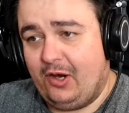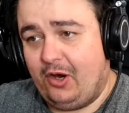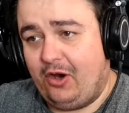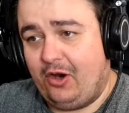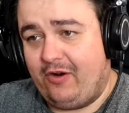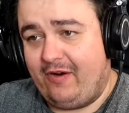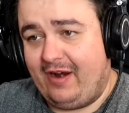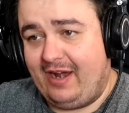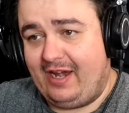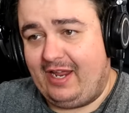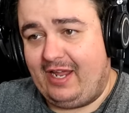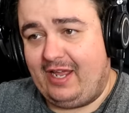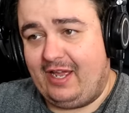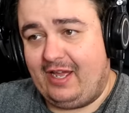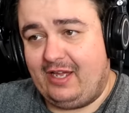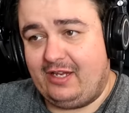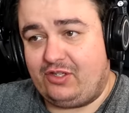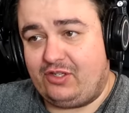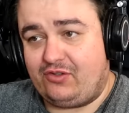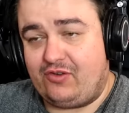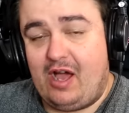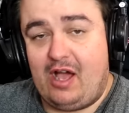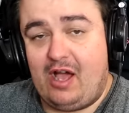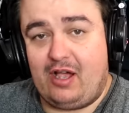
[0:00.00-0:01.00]
or any
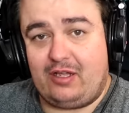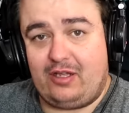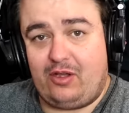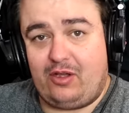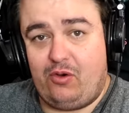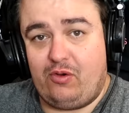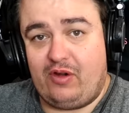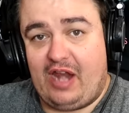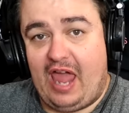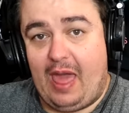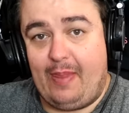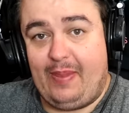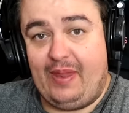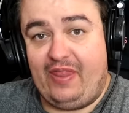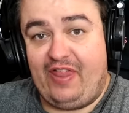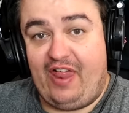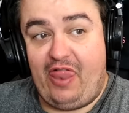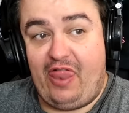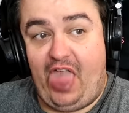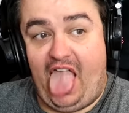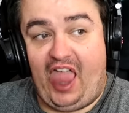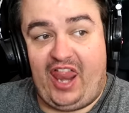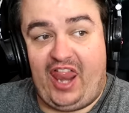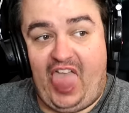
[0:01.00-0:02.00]
drug called
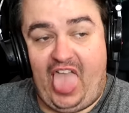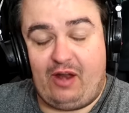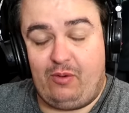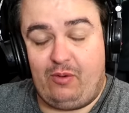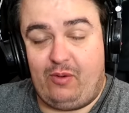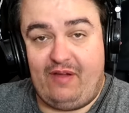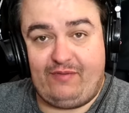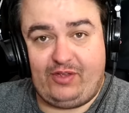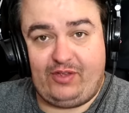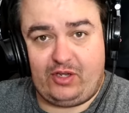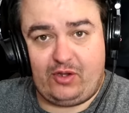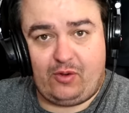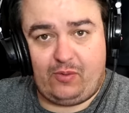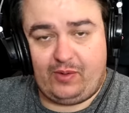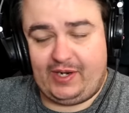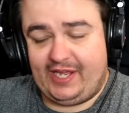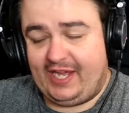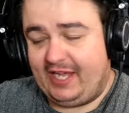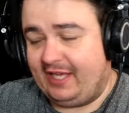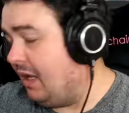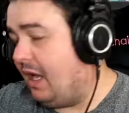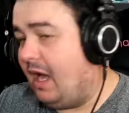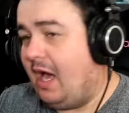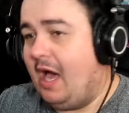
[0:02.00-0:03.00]
or whatever you call
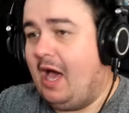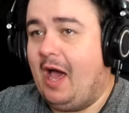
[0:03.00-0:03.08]
it.